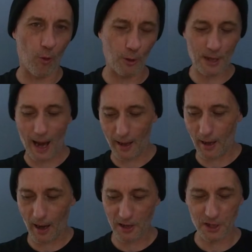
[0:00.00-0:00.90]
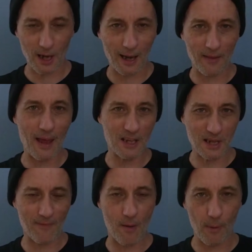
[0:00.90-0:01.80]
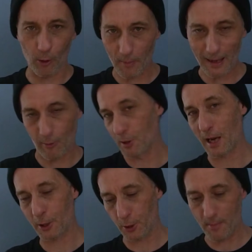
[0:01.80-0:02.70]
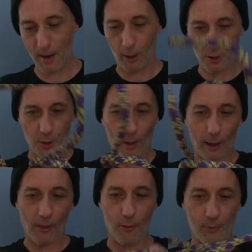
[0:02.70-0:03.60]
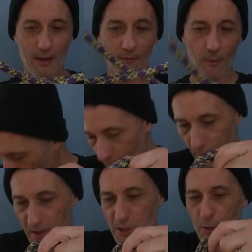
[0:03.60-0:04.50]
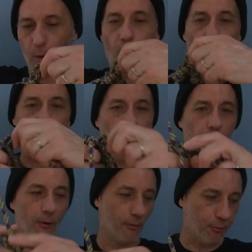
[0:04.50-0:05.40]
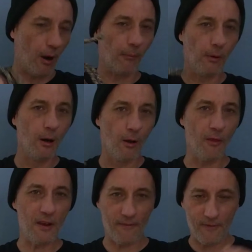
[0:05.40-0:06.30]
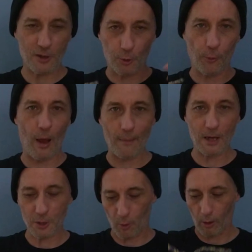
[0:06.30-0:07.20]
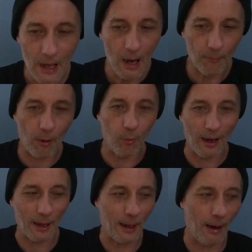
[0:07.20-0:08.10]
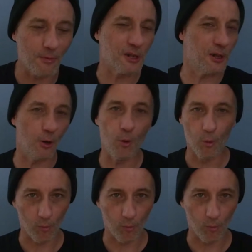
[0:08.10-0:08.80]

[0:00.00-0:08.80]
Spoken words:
looked at it and I decided that 7 millimeter is actually better, so I got 3 of them. These are all from the official climbing store. But when it comes to